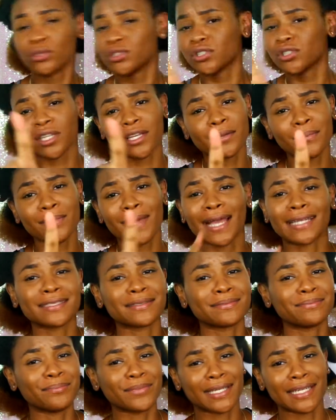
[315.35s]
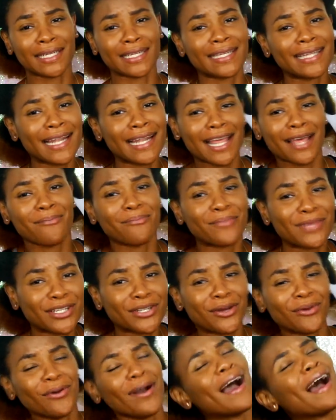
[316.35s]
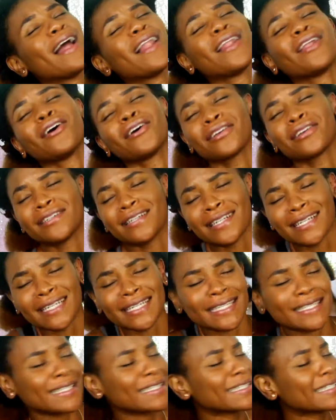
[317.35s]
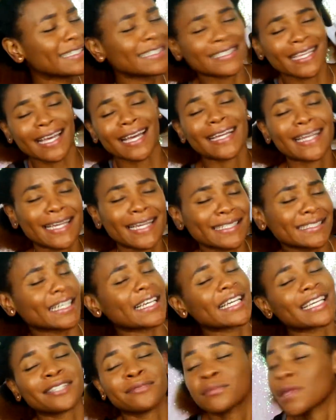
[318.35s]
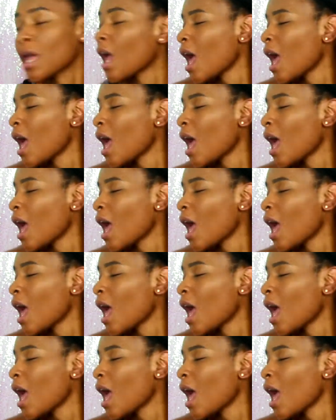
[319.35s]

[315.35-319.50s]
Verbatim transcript: Would you get back to me and let me know how long you need? Cause I can't take it.